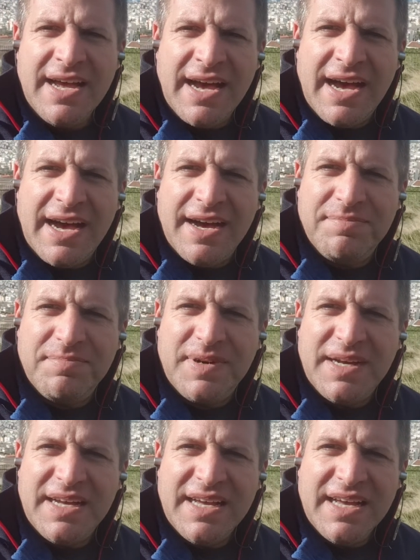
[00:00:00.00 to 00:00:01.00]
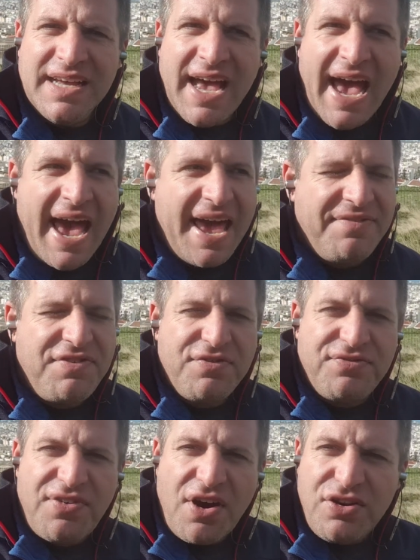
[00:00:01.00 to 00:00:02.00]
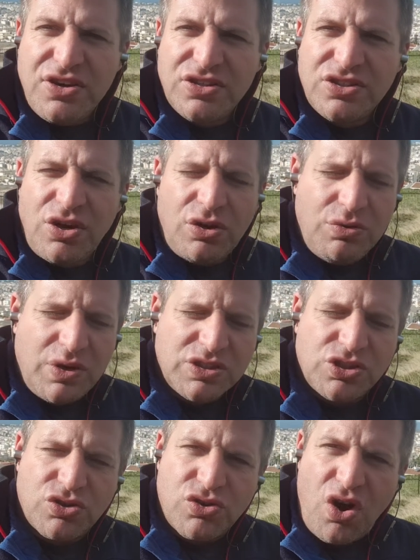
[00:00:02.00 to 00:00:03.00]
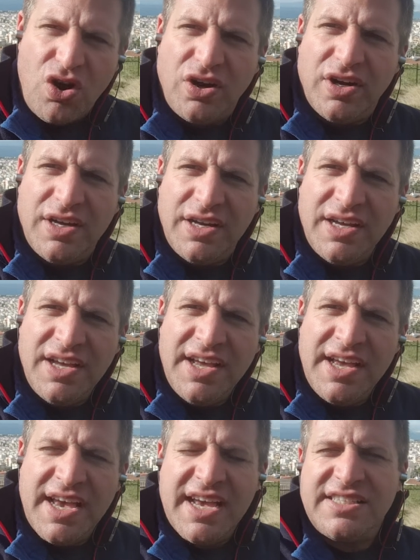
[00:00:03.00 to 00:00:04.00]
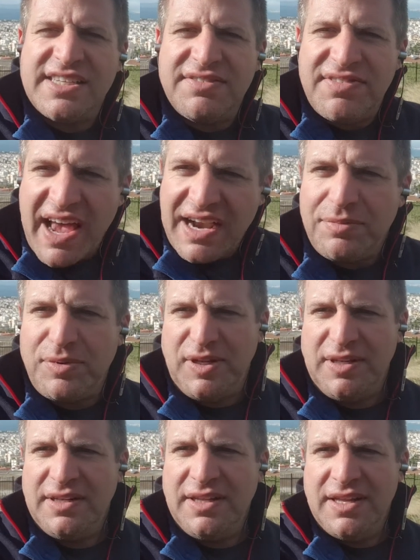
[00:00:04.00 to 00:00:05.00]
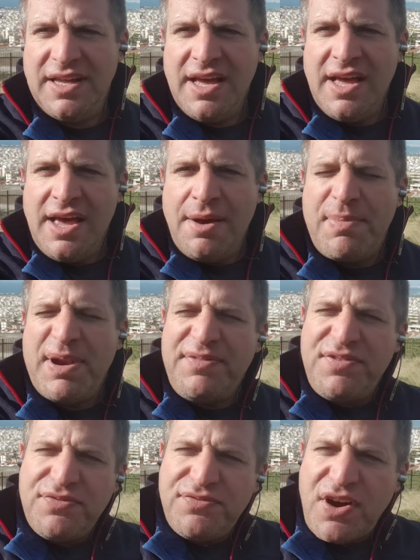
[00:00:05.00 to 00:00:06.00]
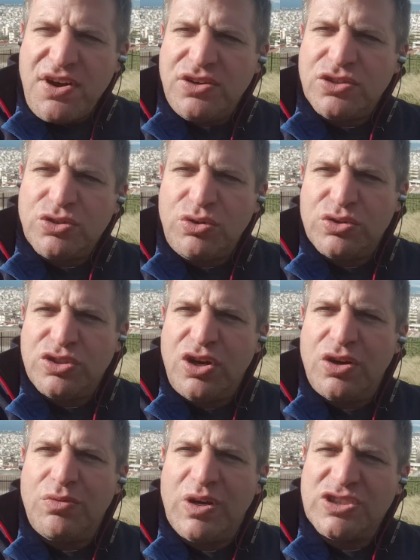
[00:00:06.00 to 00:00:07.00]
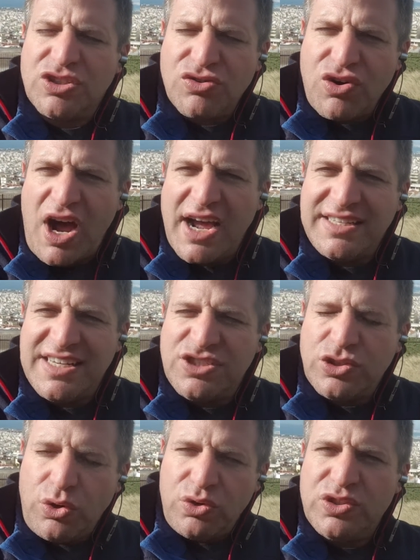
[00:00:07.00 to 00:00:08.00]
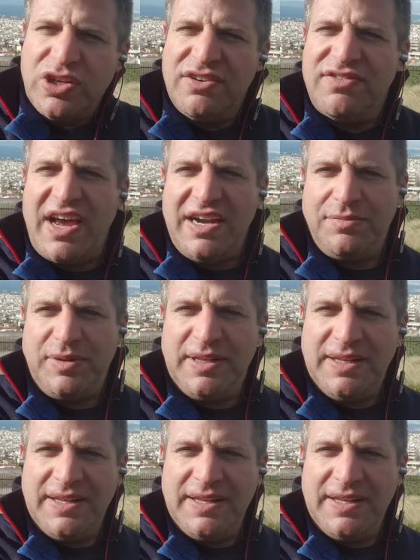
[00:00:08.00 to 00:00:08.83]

Um, if you focus on what's wrong, it's available. But if you focus also on what's right, it's also available.